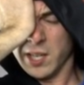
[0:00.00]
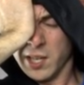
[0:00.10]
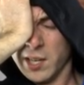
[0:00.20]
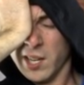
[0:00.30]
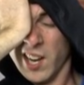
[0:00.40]

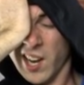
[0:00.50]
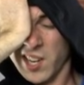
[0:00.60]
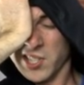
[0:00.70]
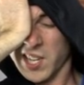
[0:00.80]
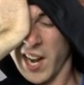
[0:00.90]
kid,
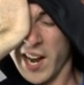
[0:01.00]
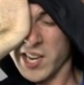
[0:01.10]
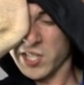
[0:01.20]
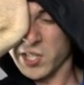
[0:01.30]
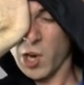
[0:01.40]
and I said,
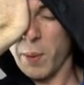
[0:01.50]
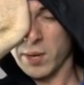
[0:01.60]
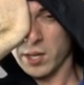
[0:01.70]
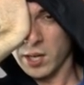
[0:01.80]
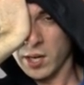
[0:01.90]
hey, stop
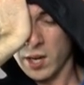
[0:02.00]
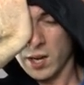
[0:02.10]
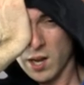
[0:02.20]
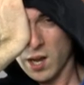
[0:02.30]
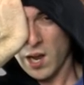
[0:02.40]
it!
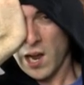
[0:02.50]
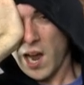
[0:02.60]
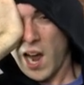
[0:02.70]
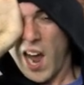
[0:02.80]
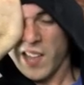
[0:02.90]

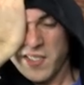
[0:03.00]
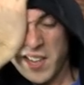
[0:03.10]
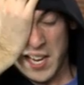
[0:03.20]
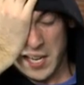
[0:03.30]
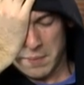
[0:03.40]
And then